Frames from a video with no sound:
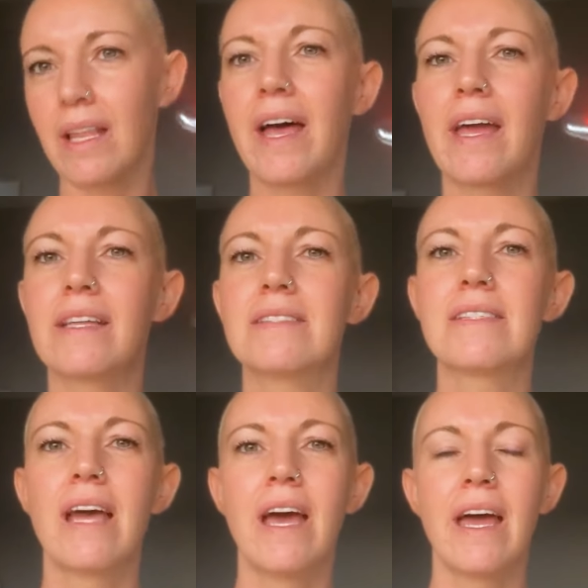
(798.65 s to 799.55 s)
lines.
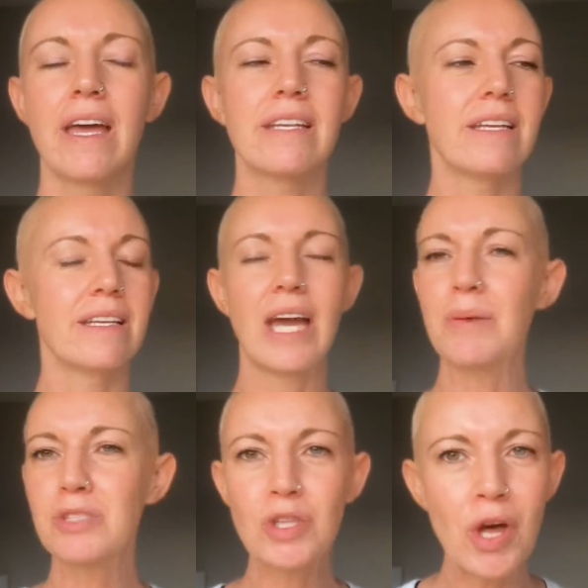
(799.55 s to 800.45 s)
It, it
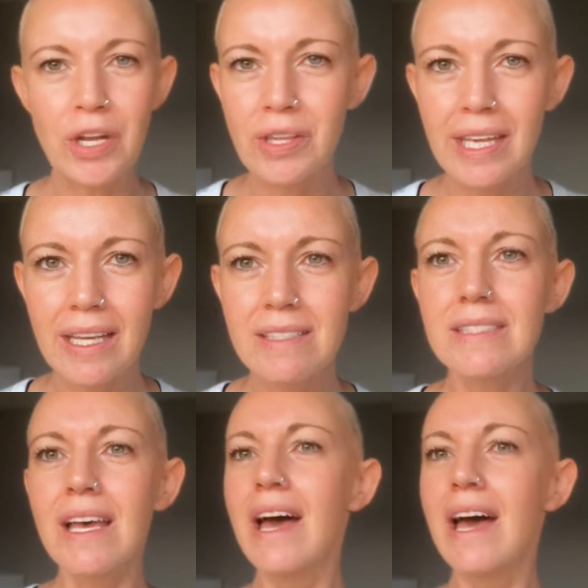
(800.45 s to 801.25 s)
helps a lot of things.